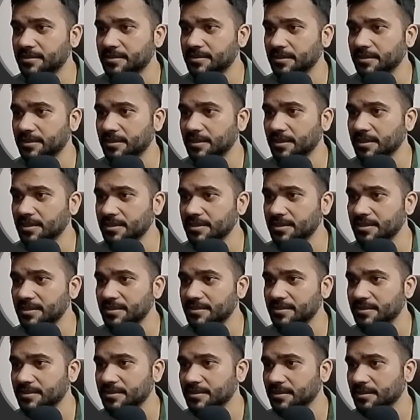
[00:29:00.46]
run
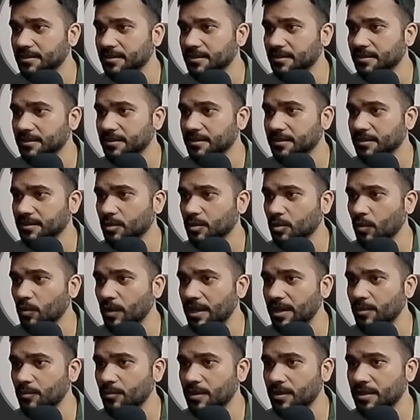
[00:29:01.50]
this
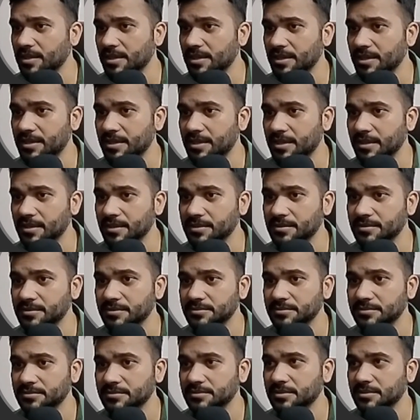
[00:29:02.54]
query whether it runs
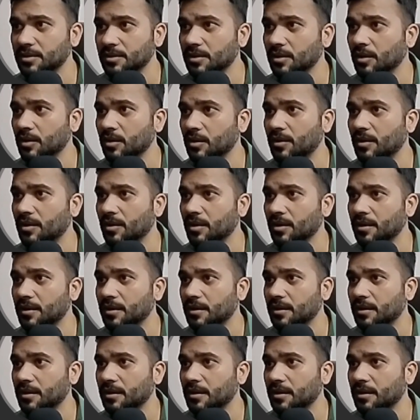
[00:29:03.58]
or not.